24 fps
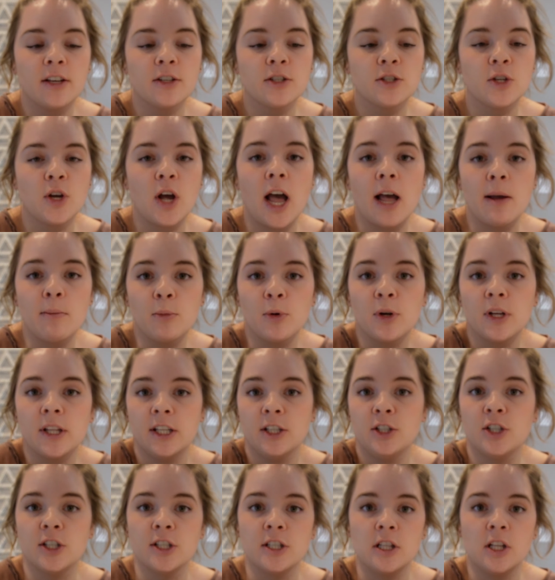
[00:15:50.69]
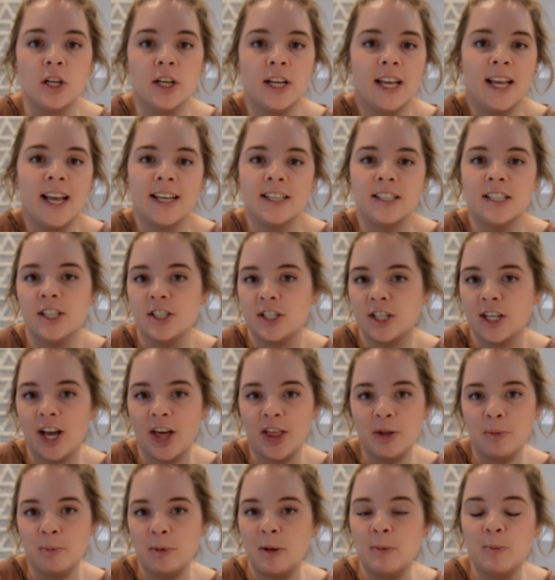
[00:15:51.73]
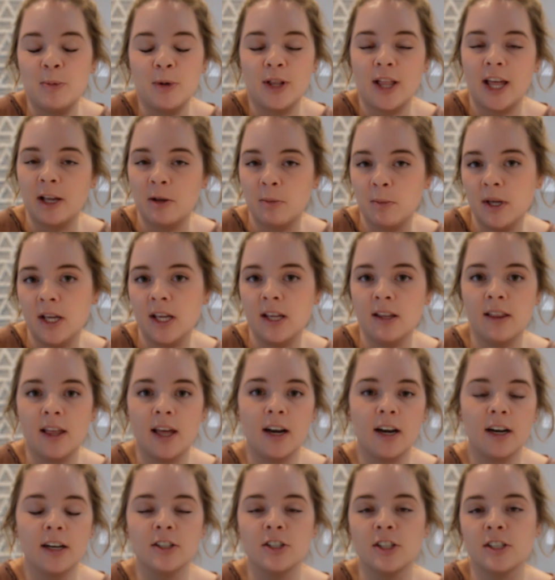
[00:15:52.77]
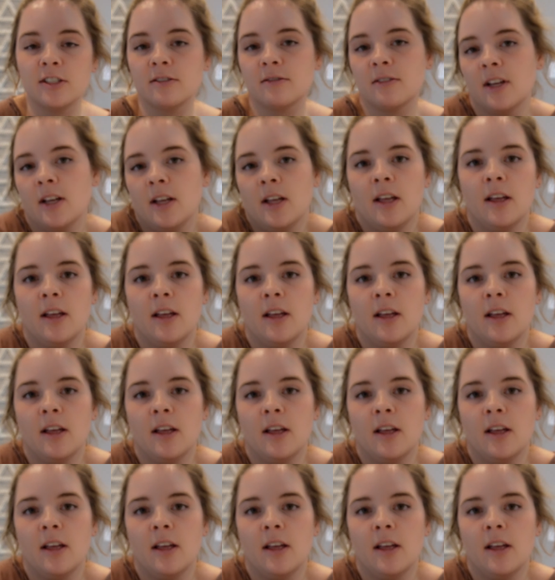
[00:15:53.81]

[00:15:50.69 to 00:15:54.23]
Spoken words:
So I'm really just looking at teaching other people like me that are just